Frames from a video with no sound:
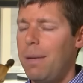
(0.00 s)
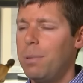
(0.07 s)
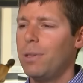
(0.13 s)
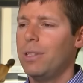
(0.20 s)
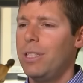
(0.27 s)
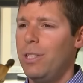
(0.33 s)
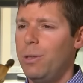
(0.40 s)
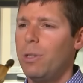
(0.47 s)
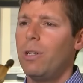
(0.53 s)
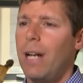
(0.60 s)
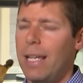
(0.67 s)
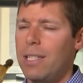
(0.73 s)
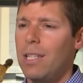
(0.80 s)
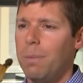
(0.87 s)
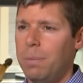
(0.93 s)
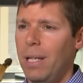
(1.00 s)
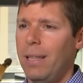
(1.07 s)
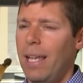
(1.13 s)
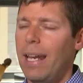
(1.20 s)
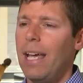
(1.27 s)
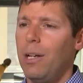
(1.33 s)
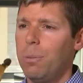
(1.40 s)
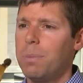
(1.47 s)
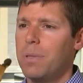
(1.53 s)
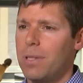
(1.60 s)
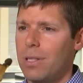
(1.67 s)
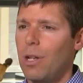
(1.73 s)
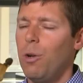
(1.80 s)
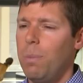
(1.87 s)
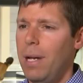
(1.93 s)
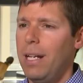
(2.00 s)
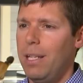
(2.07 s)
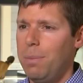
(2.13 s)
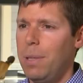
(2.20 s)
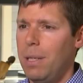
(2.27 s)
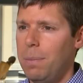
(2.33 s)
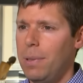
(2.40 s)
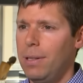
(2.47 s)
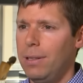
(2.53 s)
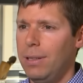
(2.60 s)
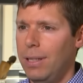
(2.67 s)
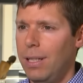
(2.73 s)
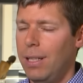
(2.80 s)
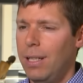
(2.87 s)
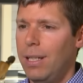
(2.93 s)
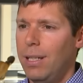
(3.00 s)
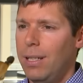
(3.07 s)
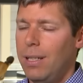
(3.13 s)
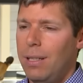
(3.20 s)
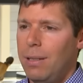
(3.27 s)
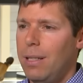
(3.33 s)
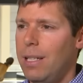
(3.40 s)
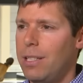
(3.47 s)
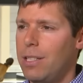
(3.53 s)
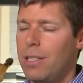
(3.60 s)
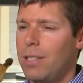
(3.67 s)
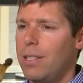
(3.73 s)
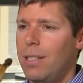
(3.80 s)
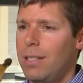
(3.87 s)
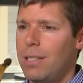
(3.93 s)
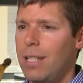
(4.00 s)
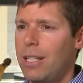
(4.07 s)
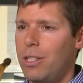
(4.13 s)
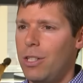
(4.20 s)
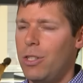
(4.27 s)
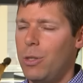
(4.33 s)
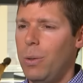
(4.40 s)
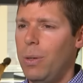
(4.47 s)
able to create something that helps so many people is, is such a